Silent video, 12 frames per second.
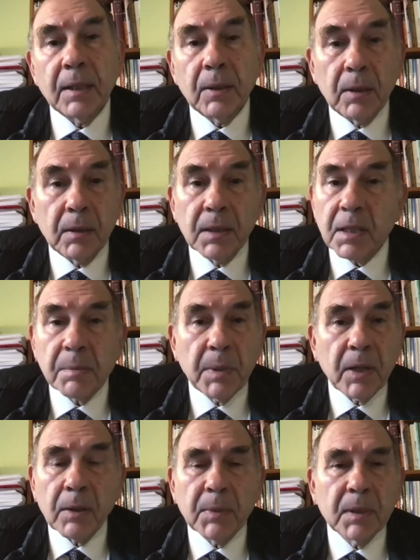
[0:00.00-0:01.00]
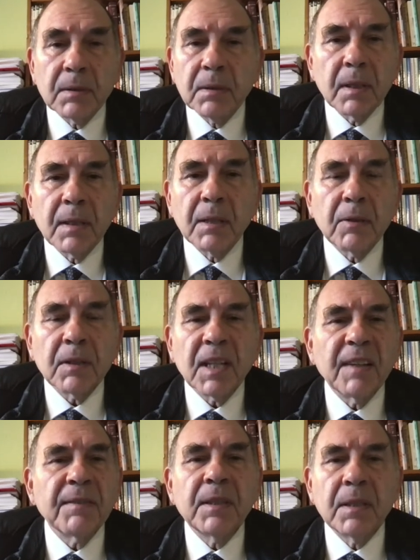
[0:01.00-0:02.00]
on experiment. They're not
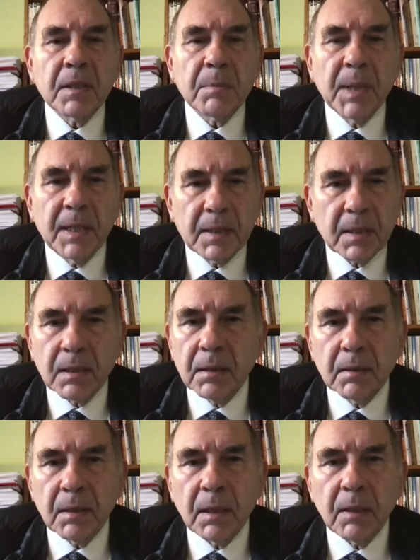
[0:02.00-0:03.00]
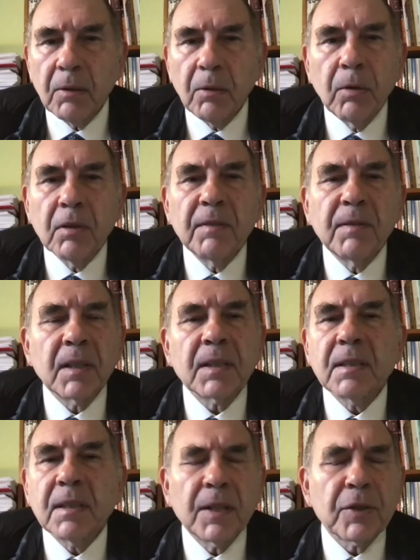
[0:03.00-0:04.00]
evidence-based. All of
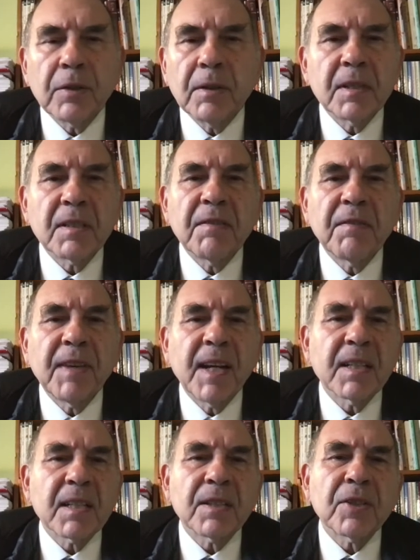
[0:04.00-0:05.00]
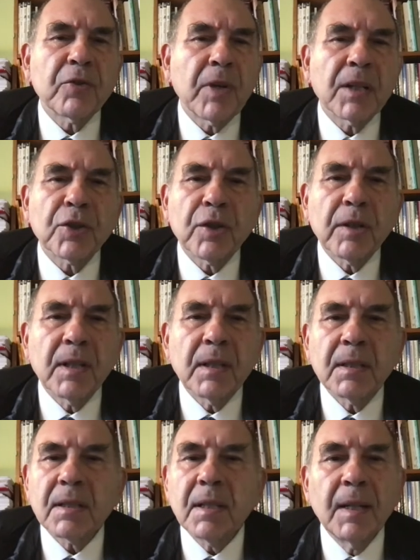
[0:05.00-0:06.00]
architecture is a vast structure
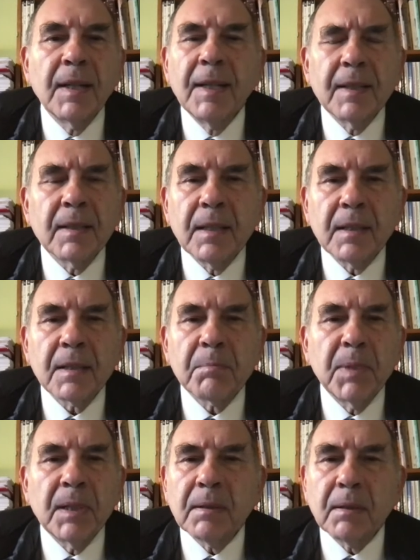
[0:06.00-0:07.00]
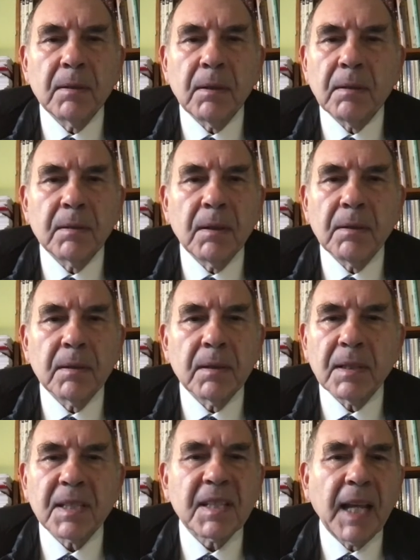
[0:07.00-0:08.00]
that is built on
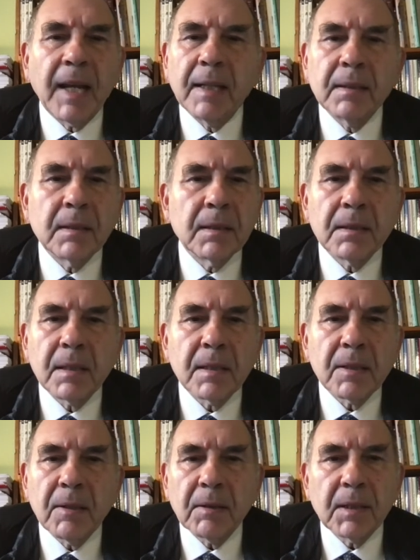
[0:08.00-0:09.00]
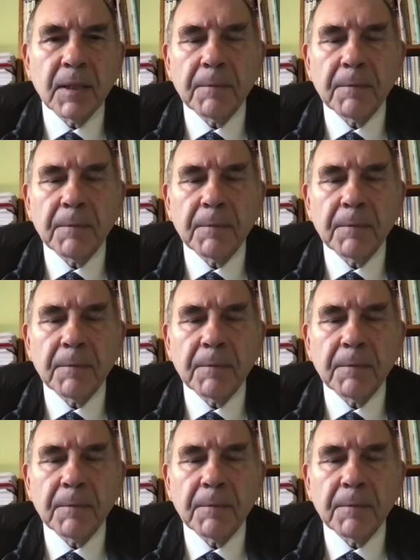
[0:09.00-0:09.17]
sand. It is not